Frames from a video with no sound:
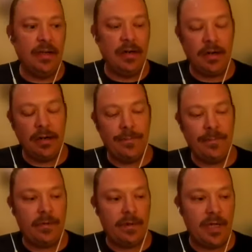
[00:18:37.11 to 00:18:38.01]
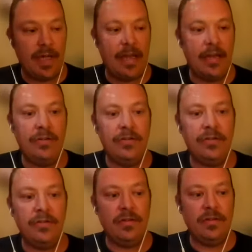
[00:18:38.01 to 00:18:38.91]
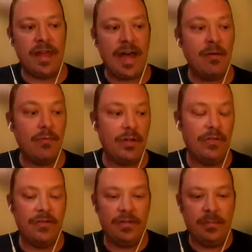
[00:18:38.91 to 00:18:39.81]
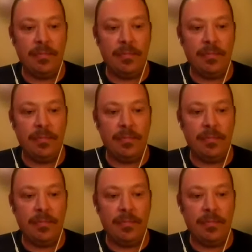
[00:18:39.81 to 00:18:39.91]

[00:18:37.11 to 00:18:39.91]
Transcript: And that was